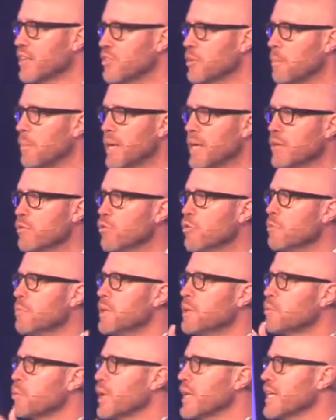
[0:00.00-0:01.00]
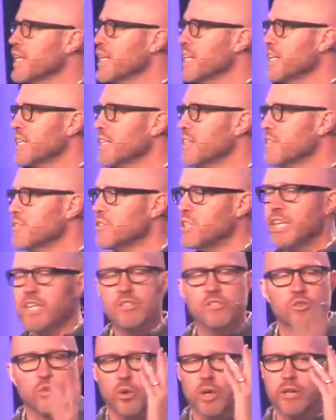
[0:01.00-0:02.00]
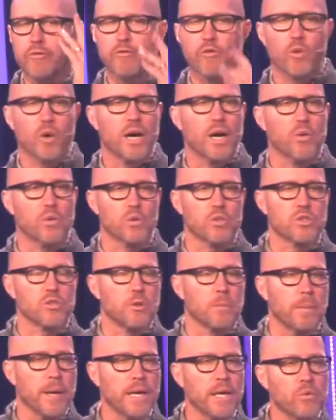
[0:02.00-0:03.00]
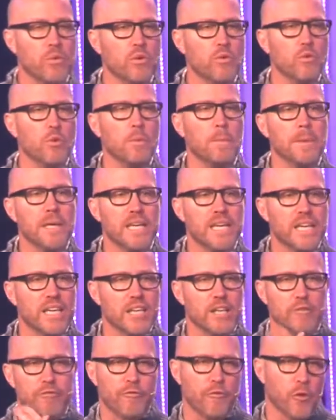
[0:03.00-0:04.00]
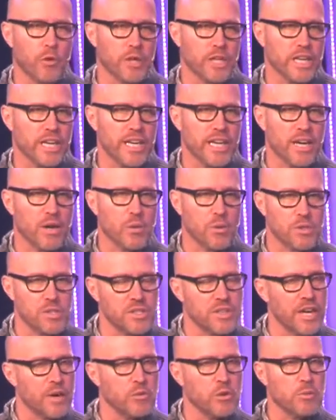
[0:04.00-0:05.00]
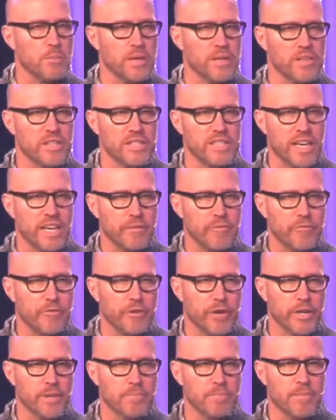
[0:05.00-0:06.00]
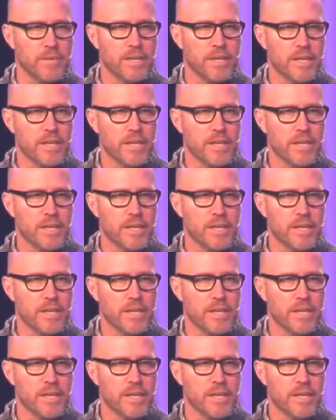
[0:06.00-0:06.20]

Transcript: The banquet will be ready in, in 24 hours, or the banquet will begin in 48 hours. And that would have been the time frame.